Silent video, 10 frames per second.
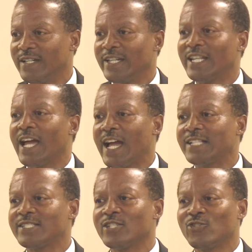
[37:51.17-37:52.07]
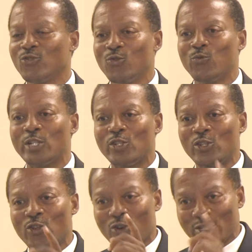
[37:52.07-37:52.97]
It has to do with
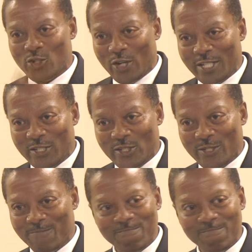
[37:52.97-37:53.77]
your choice.